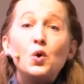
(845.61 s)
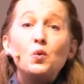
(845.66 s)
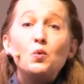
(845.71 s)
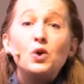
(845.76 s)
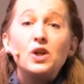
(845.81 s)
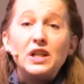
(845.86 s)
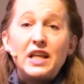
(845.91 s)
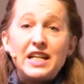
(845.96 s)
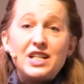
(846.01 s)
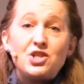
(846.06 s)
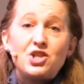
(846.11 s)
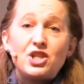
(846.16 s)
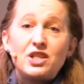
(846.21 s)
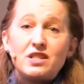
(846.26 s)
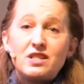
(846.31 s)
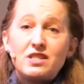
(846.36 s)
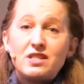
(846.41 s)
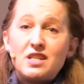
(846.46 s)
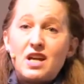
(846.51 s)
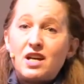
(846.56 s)

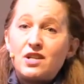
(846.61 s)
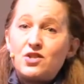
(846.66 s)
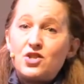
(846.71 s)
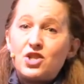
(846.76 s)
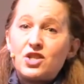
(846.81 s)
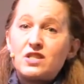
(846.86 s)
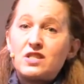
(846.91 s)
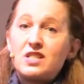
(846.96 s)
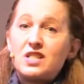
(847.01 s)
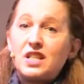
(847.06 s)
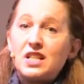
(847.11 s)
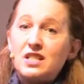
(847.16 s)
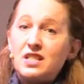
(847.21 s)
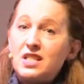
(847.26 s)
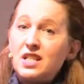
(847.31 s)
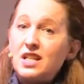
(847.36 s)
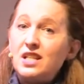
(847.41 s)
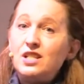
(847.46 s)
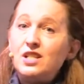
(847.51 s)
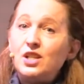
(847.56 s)
relations, not just
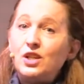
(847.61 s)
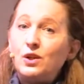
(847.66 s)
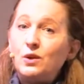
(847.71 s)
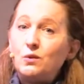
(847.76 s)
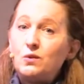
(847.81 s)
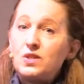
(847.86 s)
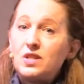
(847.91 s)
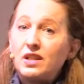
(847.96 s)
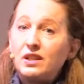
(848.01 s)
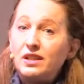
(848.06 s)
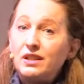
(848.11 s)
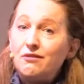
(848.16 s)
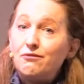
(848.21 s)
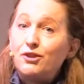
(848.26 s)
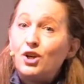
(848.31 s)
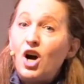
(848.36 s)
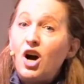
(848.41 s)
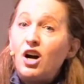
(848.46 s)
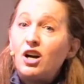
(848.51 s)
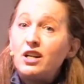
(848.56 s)
continue to
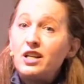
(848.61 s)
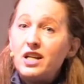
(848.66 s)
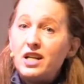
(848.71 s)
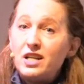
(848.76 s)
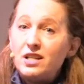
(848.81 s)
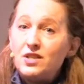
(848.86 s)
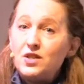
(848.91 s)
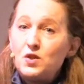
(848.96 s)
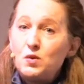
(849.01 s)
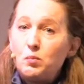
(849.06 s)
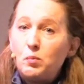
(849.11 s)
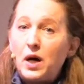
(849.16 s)
leave carnage